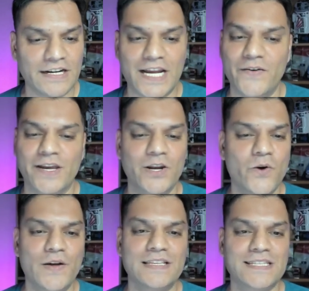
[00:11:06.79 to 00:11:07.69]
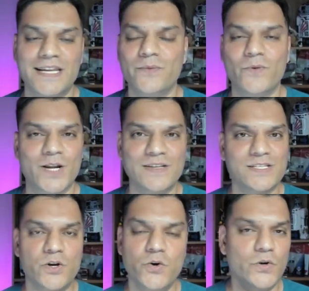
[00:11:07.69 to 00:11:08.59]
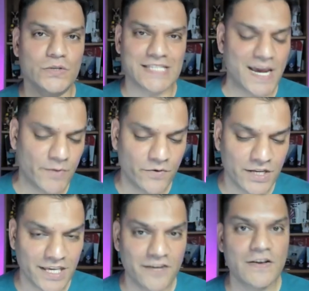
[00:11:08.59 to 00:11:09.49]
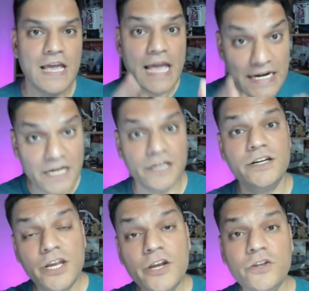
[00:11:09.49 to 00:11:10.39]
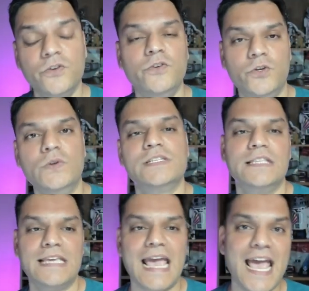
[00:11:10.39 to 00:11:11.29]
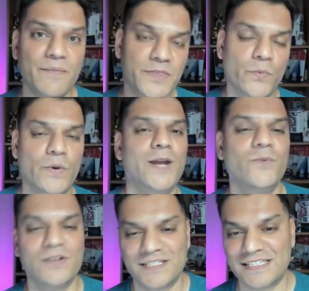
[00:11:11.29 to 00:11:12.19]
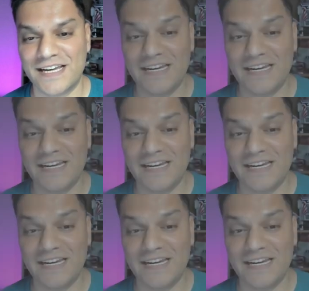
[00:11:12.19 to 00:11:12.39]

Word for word: Now I can go and select whatever is the kudos type I want to give and continue using the app the way it was designed.